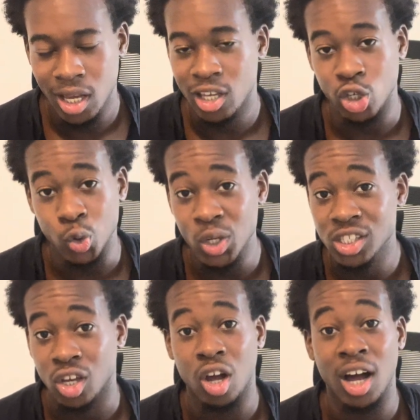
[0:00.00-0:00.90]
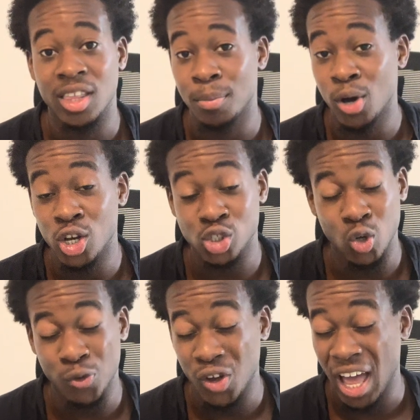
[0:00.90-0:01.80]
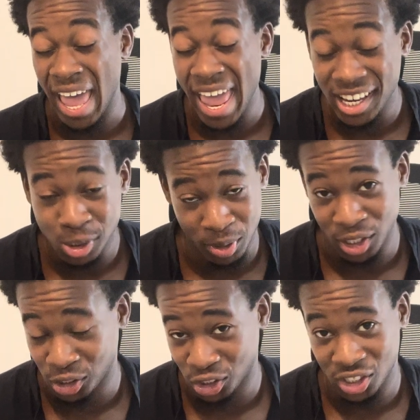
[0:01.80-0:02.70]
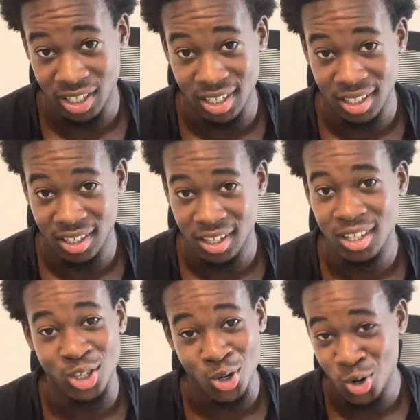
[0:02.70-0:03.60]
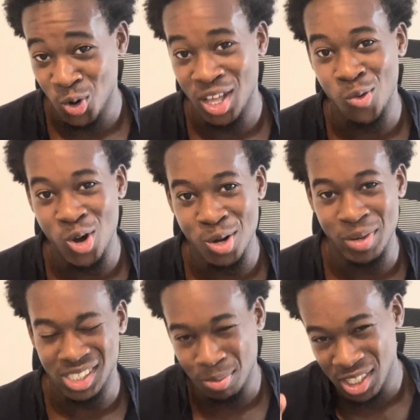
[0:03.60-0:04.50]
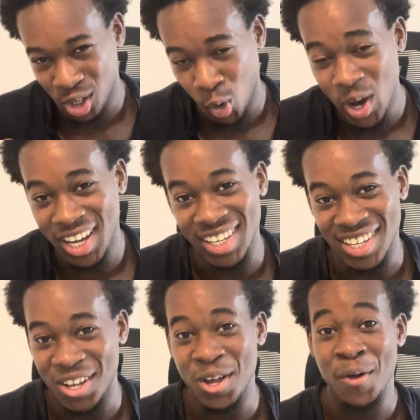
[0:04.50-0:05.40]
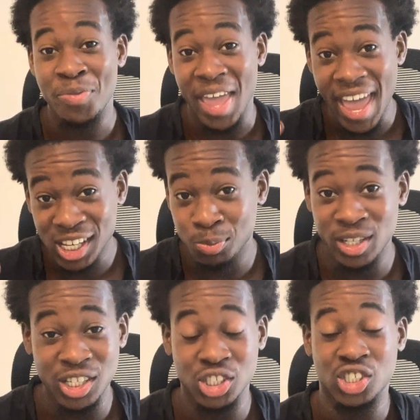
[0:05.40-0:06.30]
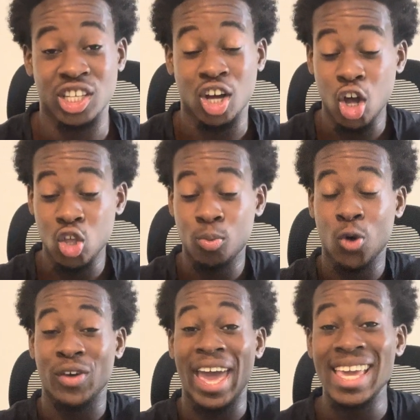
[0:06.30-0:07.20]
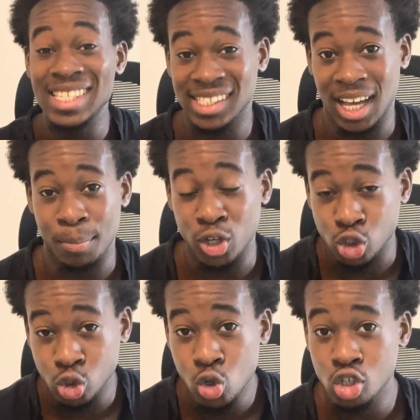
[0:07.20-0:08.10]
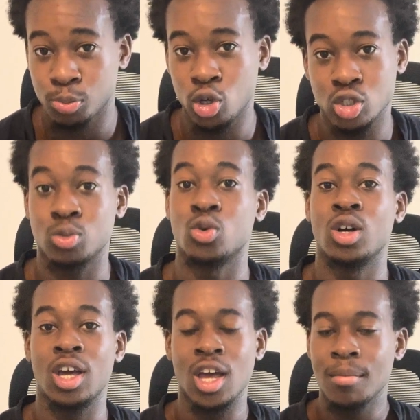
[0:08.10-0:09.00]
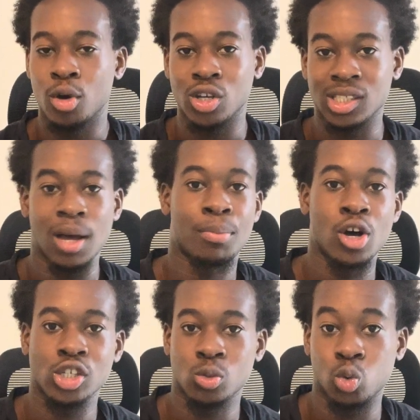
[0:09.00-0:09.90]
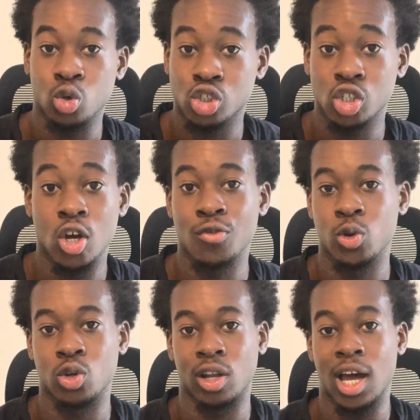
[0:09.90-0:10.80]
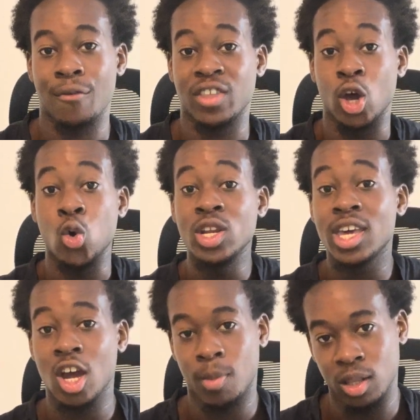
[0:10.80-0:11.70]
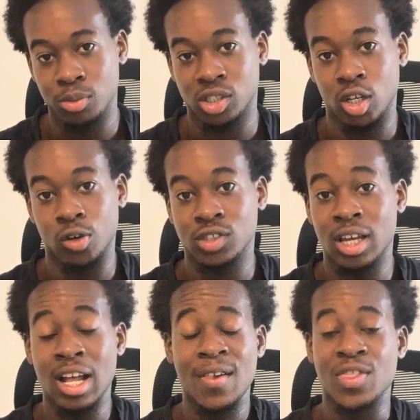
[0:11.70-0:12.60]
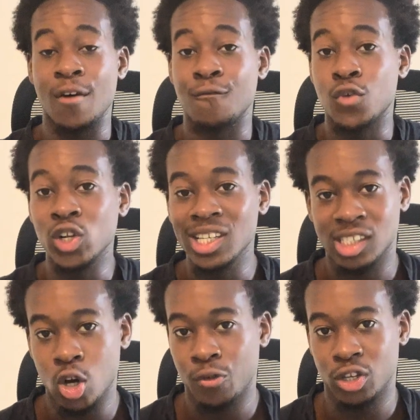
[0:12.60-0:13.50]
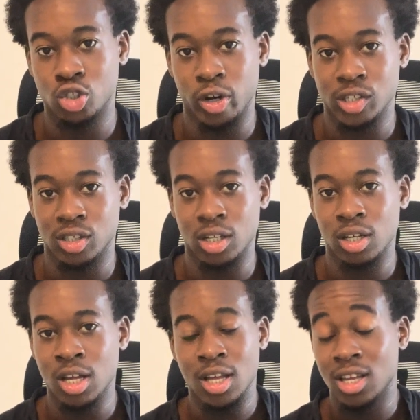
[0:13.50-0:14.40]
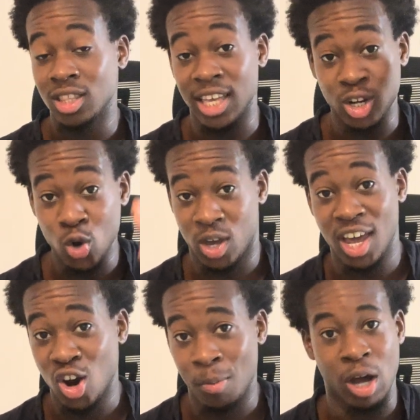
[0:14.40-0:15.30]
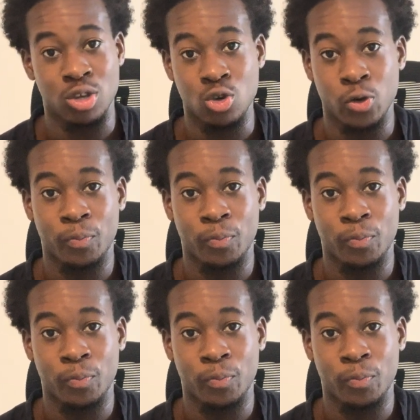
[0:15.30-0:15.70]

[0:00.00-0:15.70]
you need to cut that person off expeditiously. You don't know what that word means. It means quickly, expeditiously. Cut them off ASAP, as soon as possible, because that person will not serve you in your life. They only care about themselves. They're fully self-interested. They don't care about you.